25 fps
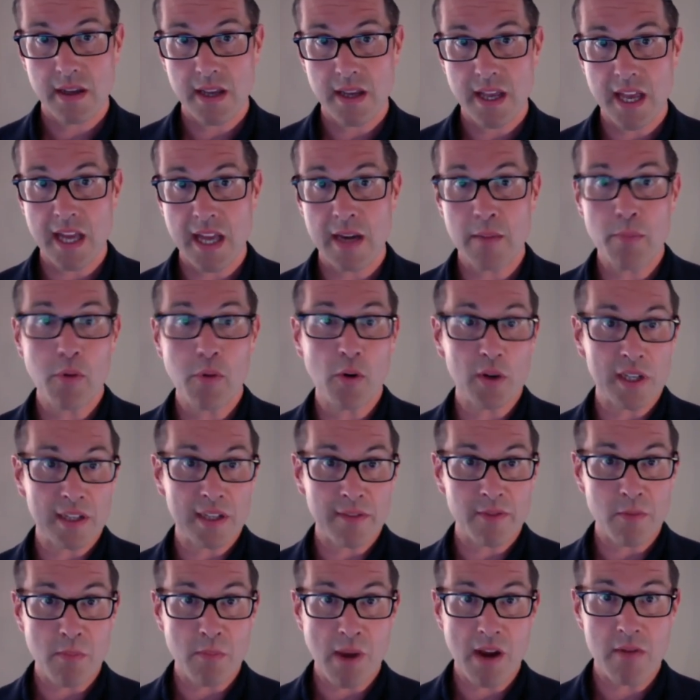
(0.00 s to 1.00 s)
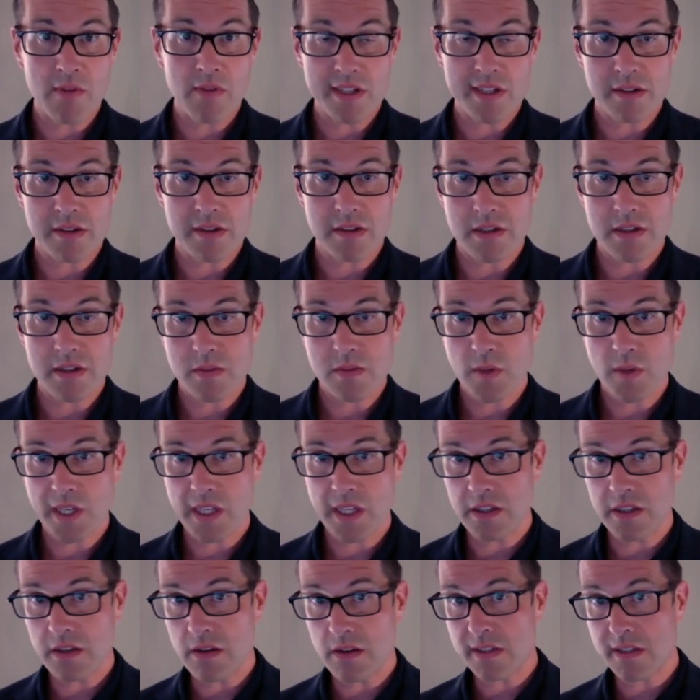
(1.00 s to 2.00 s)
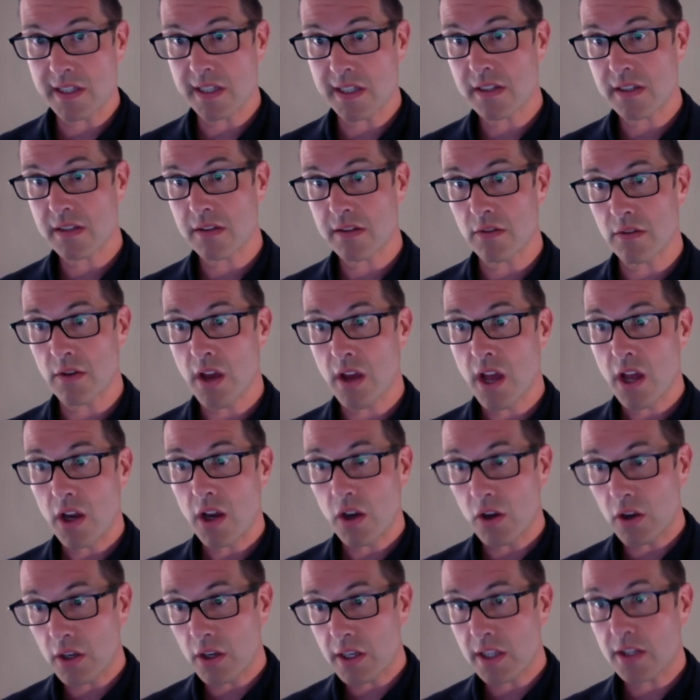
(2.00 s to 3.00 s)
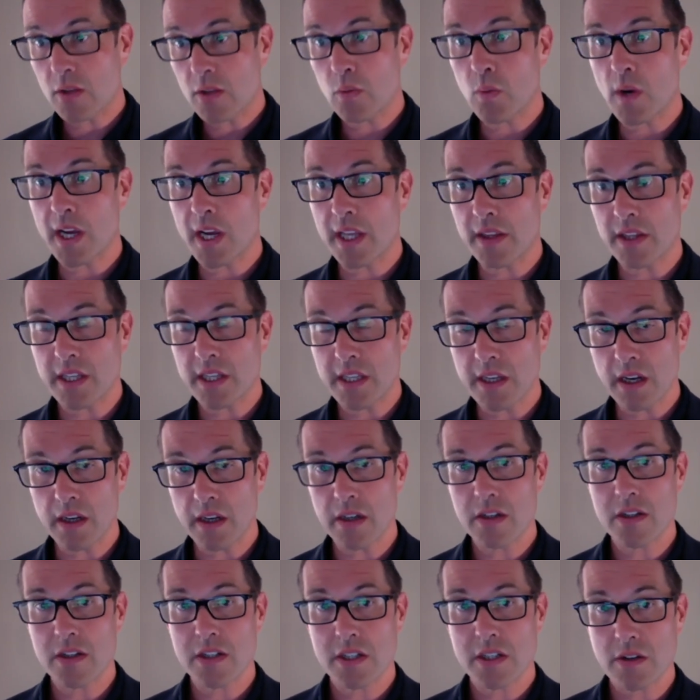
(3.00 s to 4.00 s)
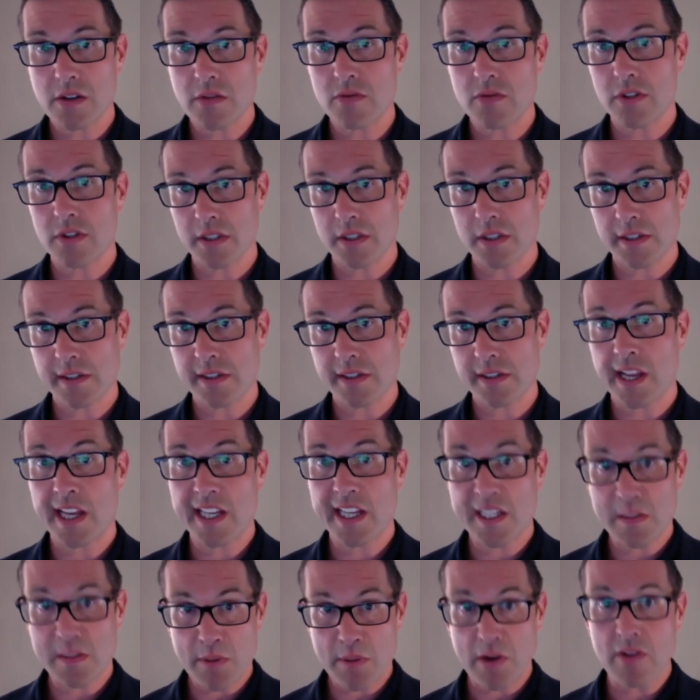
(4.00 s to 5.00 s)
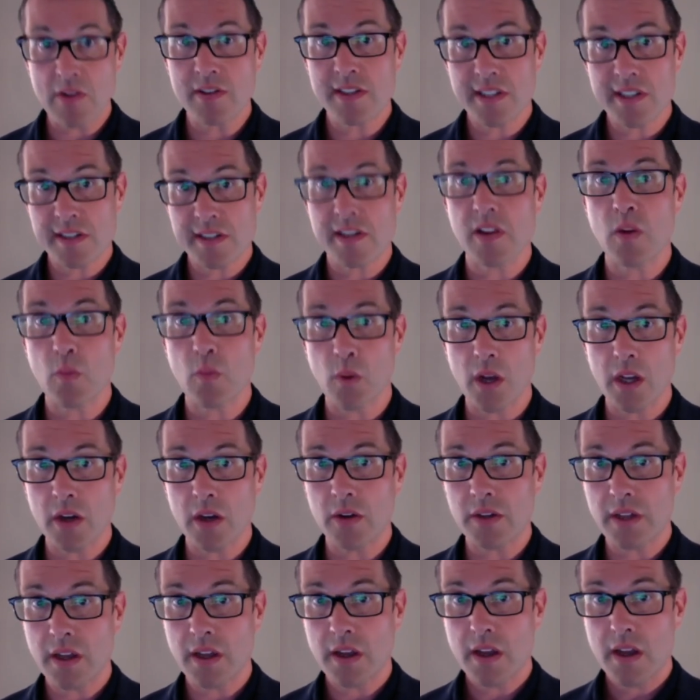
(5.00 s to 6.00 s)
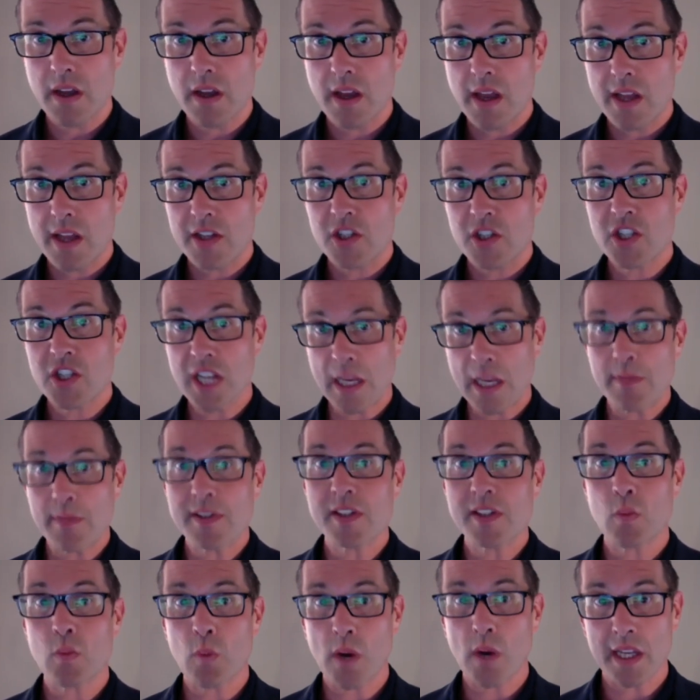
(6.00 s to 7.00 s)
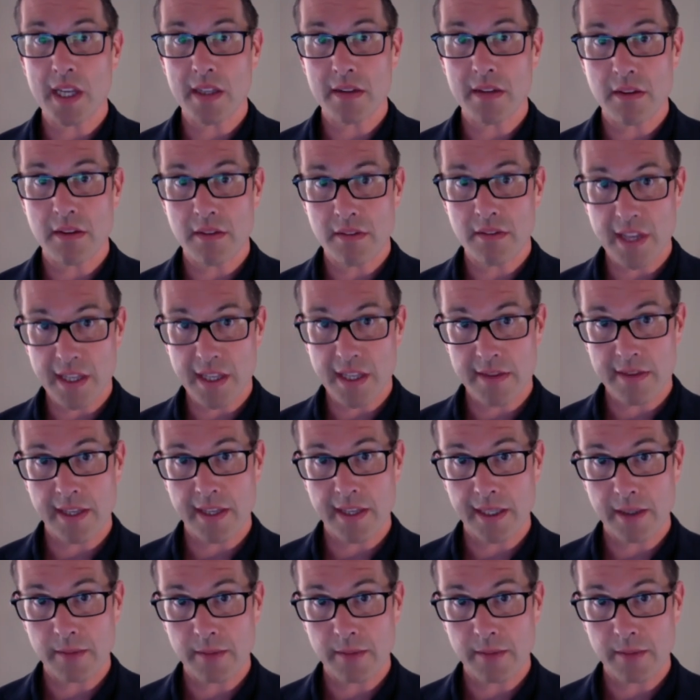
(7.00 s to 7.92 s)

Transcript: And importantly for my research, we can use this to look at the way that young children's experiences in the world shapes the way that they think.